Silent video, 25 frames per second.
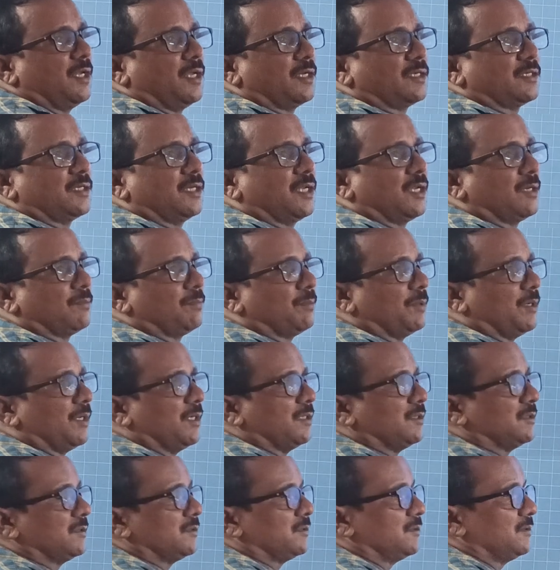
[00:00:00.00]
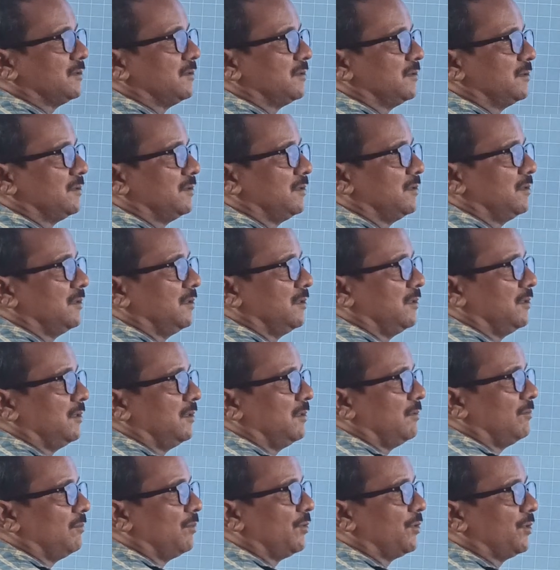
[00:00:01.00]
take place
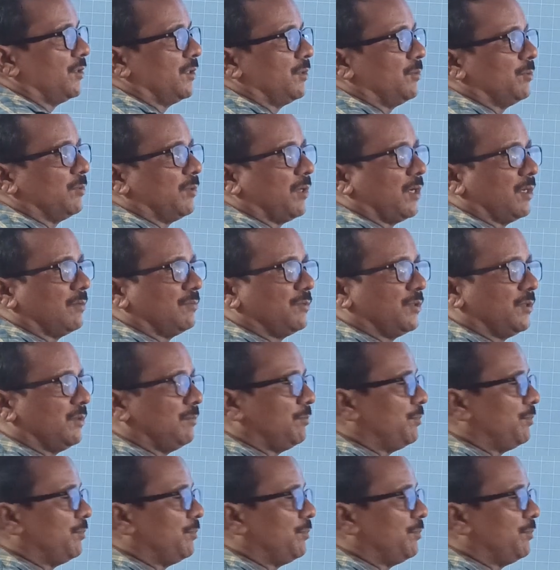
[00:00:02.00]
for removal of the